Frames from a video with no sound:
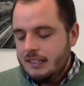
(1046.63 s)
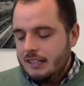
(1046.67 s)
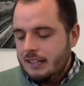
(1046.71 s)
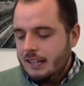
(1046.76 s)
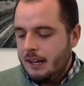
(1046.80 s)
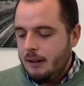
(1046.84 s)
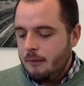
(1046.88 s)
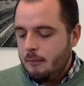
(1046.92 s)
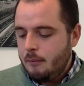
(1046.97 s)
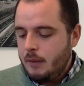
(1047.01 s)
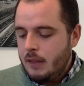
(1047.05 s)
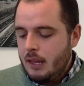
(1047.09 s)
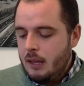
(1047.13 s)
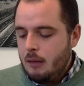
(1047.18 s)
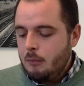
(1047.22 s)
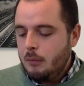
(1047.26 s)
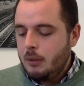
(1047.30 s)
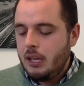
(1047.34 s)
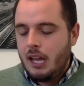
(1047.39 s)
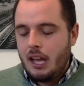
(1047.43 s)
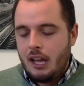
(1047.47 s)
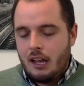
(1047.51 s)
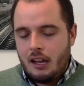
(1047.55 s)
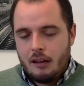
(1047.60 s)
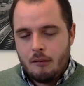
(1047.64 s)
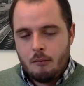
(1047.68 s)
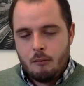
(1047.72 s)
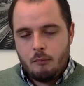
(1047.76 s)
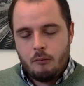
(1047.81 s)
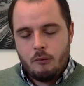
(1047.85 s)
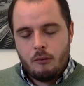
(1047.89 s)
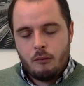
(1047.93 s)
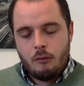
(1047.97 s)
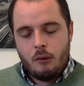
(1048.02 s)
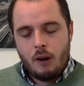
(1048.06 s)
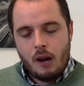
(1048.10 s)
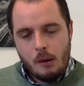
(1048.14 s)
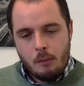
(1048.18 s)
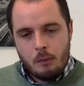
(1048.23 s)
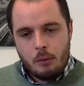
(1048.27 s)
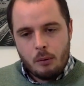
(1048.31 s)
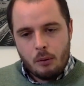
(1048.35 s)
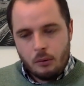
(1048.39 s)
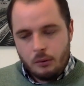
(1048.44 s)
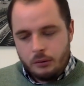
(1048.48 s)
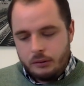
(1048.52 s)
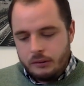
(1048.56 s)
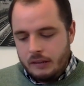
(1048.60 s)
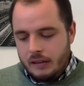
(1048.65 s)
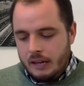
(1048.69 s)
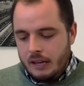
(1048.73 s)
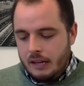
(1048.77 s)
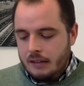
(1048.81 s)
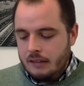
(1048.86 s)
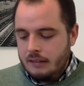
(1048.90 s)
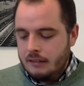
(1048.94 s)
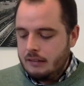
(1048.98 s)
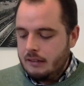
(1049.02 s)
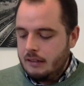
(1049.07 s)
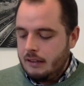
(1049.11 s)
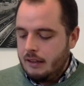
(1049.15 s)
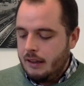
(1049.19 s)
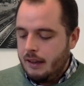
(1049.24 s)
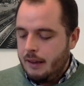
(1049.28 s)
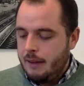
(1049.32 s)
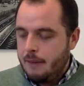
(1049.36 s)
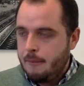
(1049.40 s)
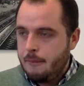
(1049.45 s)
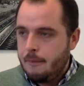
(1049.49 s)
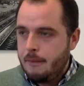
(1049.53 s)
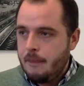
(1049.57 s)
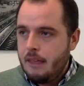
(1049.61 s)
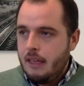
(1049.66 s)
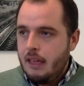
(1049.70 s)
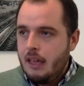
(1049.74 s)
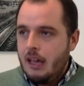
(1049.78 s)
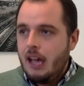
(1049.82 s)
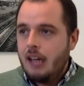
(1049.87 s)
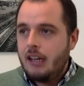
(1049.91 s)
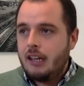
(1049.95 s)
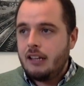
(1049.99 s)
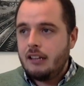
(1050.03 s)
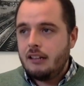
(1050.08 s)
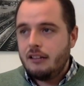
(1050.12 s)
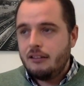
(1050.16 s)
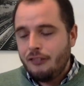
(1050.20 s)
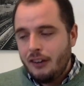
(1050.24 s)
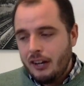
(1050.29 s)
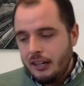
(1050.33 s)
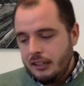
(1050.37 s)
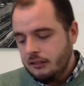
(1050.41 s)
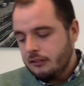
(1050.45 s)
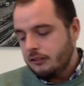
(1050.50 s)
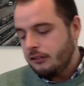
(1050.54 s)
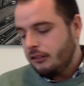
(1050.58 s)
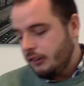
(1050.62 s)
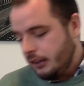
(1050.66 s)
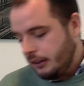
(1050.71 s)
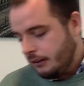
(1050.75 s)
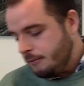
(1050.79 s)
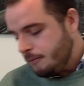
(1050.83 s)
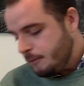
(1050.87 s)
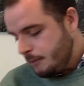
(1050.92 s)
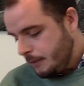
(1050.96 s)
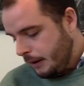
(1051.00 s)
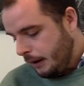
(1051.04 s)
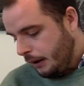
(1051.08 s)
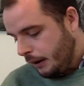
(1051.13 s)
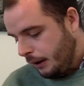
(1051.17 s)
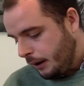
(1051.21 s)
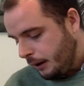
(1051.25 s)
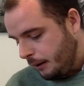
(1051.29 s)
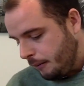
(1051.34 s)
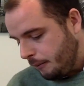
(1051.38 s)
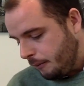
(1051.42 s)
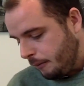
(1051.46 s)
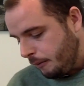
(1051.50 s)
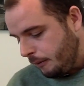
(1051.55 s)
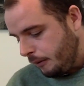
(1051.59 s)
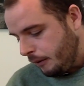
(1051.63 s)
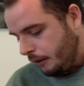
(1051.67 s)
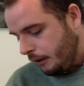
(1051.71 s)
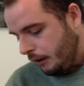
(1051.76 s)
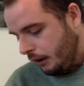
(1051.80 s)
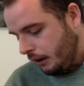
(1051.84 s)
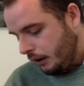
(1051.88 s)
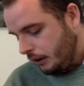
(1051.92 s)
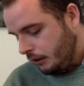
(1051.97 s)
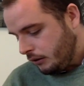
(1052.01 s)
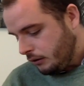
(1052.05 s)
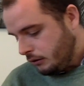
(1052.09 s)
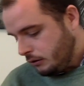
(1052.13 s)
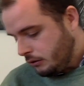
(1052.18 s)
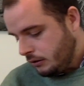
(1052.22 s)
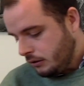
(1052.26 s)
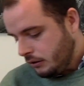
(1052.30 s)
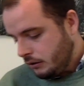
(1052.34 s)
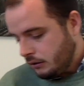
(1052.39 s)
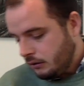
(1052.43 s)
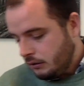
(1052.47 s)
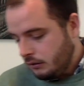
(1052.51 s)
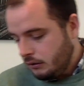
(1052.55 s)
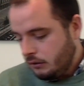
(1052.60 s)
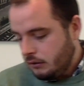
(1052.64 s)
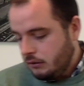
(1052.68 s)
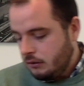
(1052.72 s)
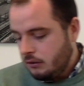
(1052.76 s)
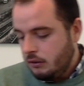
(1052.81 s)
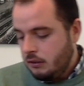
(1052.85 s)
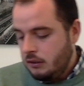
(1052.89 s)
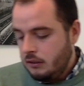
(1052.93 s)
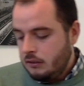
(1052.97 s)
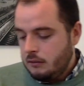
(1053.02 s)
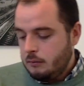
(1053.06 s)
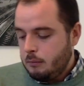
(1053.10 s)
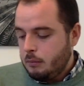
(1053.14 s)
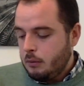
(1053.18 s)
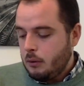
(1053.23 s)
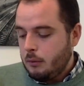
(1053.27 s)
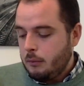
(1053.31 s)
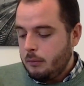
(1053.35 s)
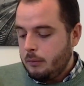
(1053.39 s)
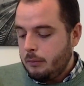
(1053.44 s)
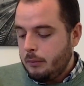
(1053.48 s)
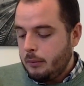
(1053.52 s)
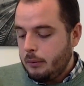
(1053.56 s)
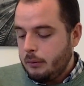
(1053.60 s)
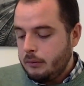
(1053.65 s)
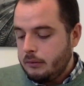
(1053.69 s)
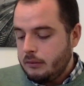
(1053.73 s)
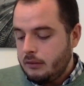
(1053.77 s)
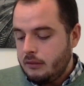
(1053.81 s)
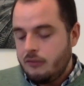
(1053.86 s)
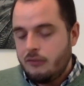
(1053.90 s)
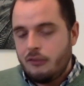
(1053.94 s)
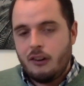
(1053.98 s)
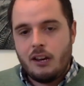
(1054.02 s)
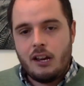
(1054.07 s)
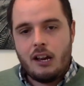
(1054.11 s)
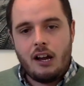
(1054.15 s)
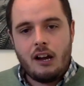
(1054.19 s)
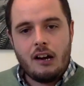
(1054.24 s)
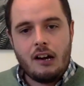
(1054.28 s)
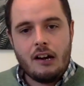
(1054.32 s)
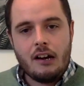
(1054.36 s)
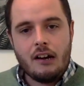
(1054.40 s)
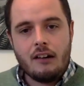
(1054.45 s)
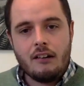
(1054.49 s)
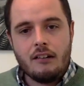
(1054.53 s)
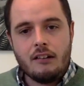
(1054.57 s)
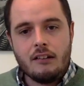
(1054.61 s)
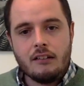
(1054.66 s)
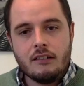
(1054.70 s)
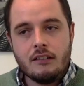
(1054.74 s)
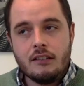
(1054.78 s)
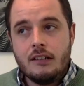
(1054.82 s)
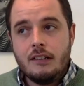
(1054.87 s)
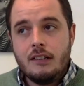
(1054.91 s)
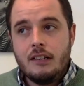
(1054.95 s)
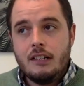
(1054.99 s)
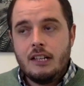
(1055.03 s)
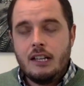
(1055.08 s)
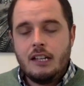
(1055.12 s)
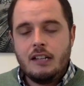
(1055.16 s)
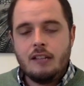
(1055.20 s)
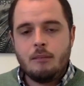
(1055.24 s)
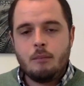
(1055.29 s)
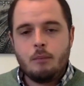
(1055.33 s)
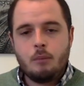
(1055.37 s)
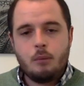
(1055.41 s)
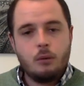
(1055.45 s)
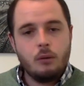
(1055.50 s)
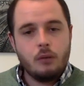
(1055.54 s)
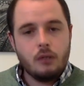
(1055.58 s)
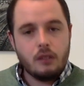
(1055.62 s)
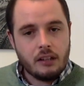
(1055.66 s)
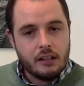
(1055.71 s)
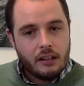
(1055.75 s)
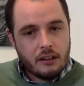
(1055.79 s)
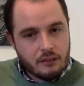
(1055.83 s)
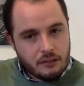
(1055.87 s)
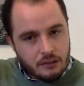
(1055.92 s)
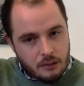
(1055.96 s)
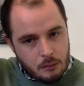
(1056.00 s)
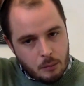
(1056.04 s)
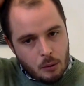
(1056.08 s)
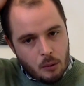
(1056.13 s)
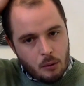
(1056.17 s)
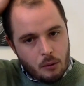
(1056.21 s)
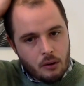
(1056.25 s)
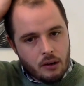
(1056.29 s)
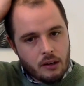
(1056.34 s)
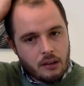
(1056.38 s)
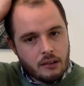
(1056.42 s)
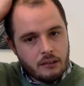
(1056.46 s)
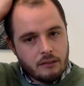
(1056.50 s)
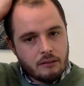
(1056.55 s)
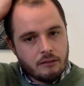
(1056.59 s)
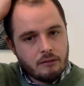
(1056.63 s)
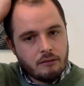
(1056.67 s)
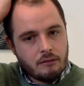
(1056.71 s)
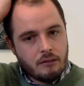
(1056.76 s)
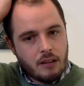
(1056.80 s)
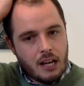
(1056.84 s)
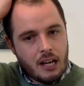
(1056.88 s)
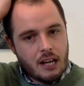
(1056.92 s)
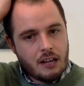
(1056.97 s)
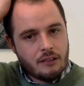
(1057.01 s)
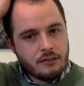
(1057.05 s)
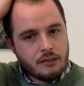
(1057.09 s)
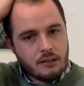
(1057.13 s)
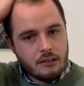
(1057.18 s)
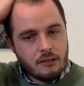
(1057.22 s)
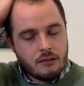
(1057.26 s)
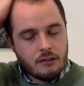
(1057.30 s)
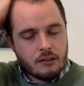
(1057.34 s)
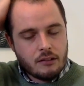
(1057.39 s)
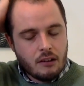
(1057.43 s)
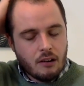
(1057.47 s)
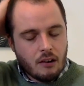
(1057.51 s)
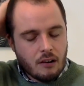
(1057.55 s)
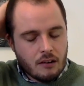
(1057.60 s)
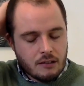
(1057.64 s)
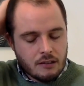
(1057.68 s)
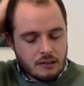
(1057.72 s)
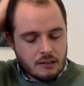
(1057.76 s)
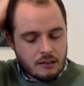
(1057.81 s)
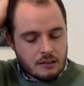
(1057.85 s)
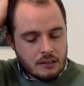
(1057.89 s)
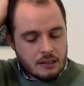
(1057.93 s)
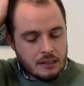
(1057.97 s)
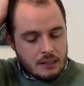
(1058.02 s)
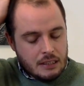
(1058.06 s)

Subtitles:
But yeah, the right process. And then the final thing that I do to increase probability of right hire is putting a layer of support in after they started.